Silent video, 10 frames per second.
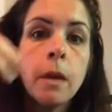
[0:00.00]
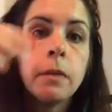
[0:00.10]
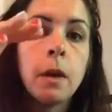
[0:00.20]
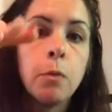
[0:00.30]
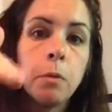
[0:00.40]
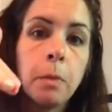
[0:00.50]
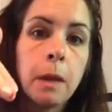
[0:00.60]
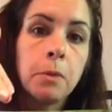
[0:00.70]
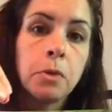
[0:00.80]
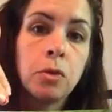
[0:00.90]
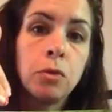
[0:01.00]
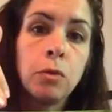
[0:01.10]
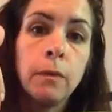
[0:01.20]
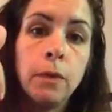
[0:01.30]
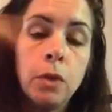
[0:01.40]
that we'll be able to
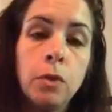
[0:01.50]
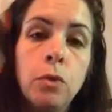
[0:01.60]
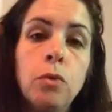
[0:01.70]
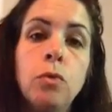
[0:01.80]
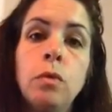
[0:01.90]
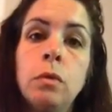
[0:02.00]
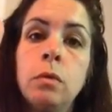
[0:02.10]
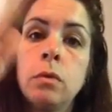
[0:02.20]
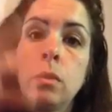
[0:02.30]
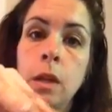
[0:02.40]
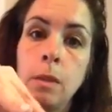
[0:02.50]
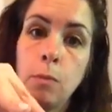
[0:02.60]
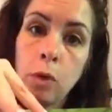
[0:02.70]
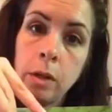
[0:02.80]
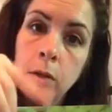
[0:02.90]
review in the
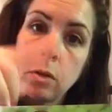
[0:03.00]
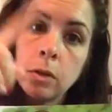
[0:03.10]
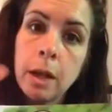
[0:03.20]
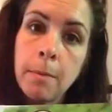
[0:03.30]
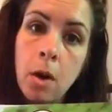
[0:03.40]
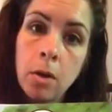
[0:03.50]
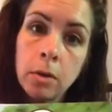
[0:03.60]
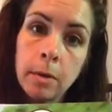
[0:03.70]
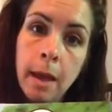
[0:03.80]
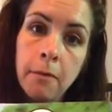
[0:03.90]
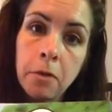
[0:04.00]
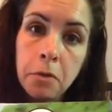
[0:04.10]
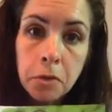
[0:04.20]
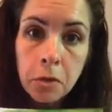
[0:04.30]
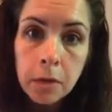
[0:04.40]
morning circle time, also in the
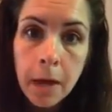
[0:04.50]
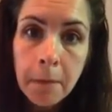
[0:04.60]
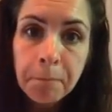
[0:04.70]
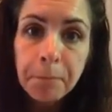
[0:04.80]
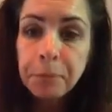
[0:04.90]
afternoon circle time.